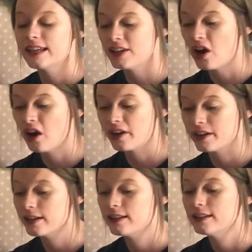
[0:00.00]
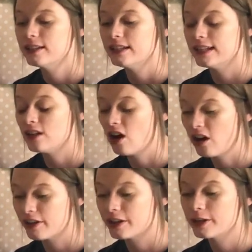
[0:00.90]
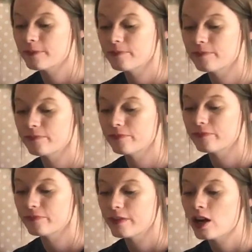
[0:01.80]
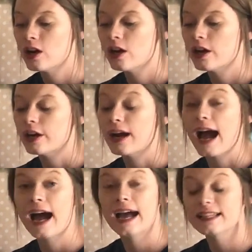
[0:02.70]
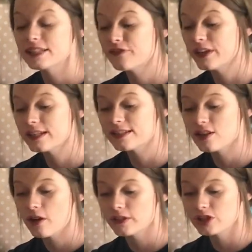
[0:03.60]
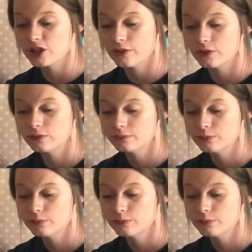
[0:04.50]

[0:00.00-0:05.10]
and hotter and hotter. Her eyes fixed on the shovel,